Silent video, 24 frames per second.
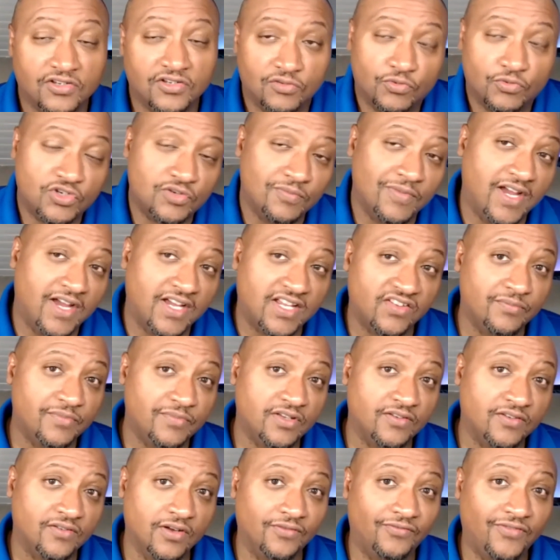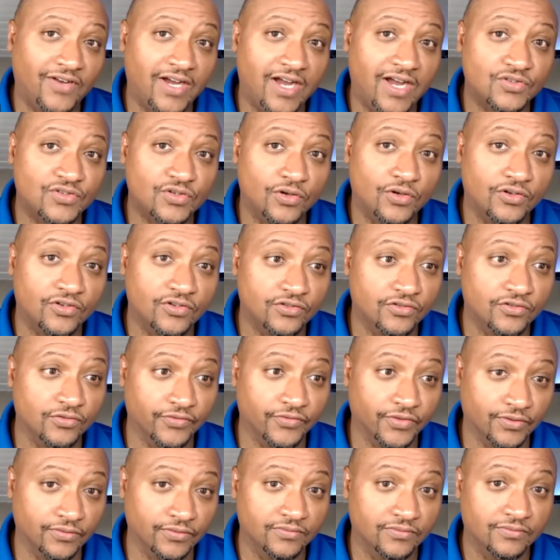would you mind giving me a 5-star Google
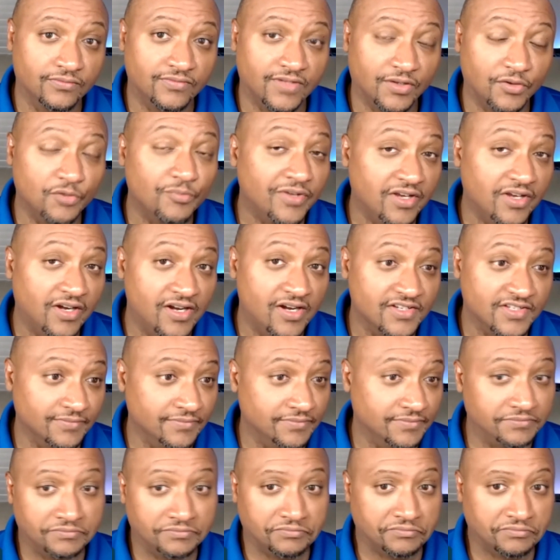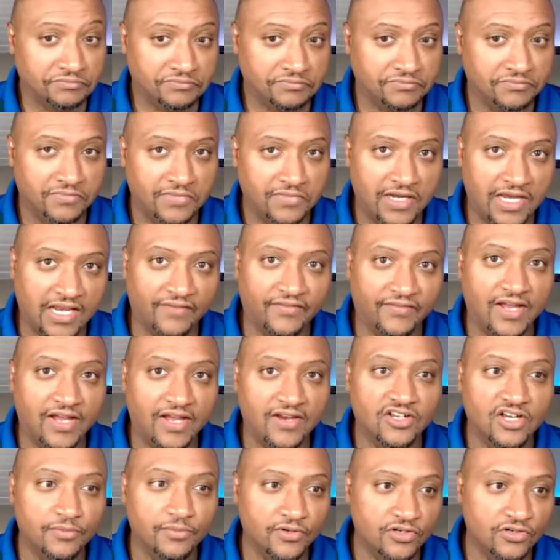review? That would be awesome. And I've
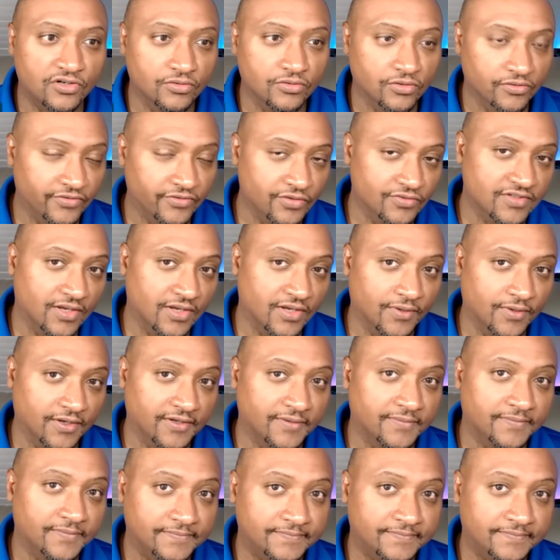gotten a couple of Google reviews that way.